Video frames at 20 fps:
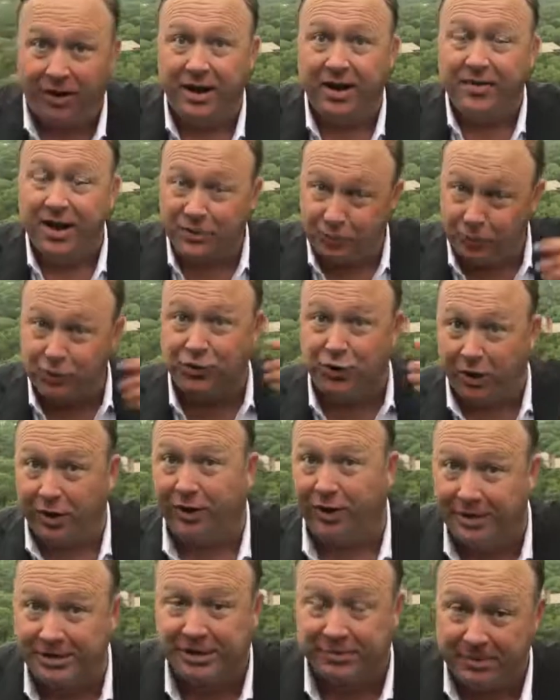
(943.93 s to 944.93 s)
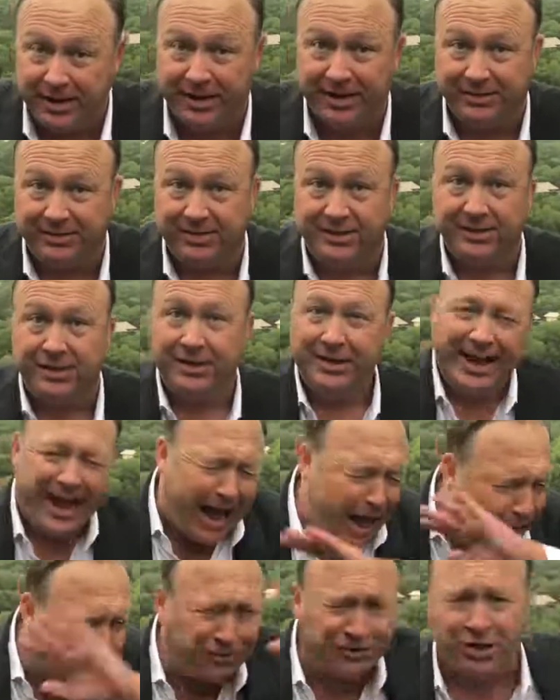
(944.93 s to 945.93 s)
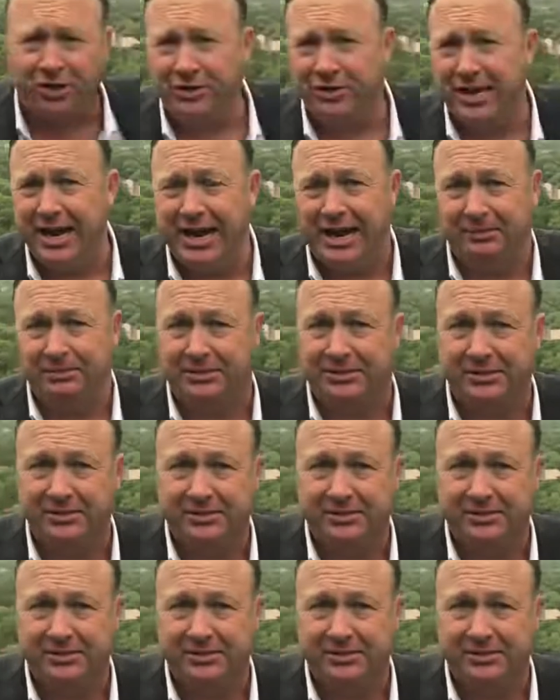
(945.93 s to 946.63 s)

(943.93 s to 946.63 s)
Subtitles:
That's what journalism is. Household names.